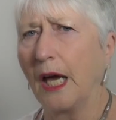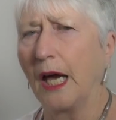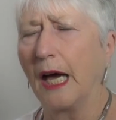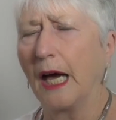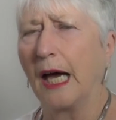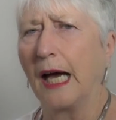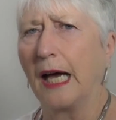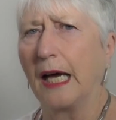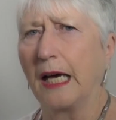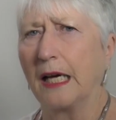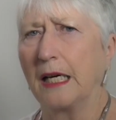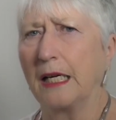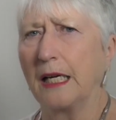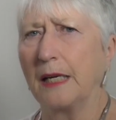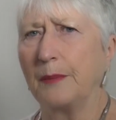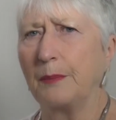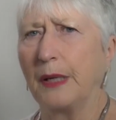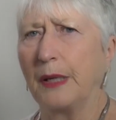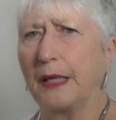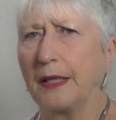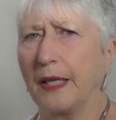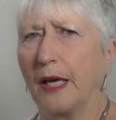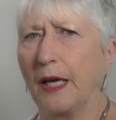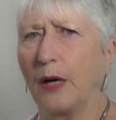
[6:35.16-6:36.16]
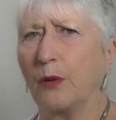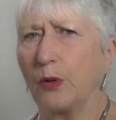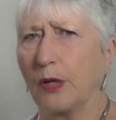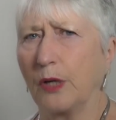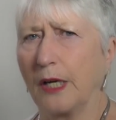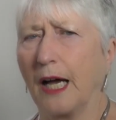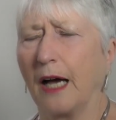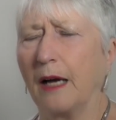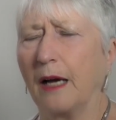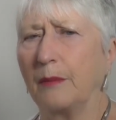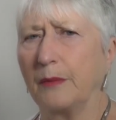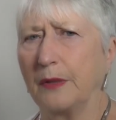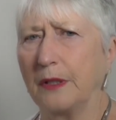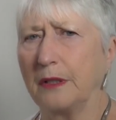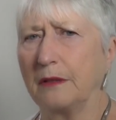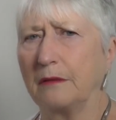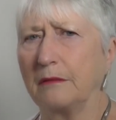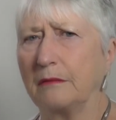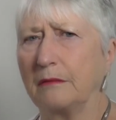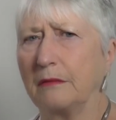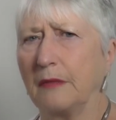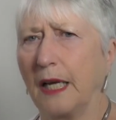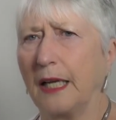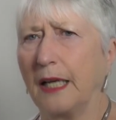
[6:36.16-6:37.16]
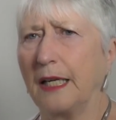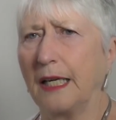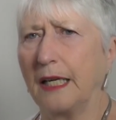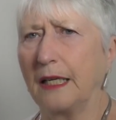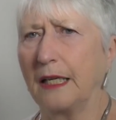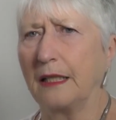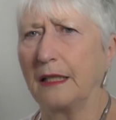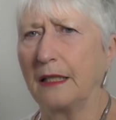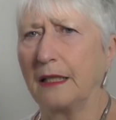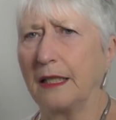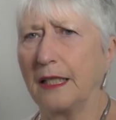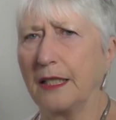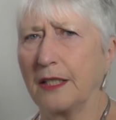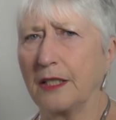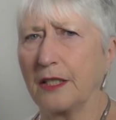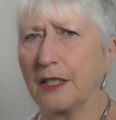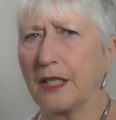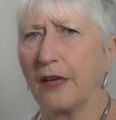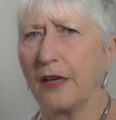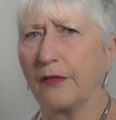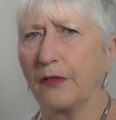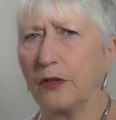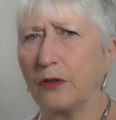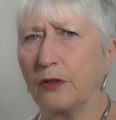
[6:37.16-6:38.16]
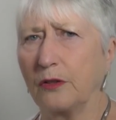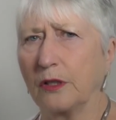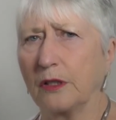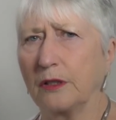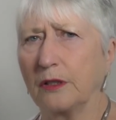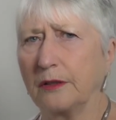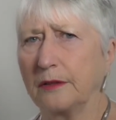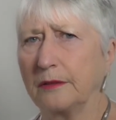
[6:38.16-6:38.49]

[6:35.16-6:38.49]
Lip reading: But they will come and let us have a look.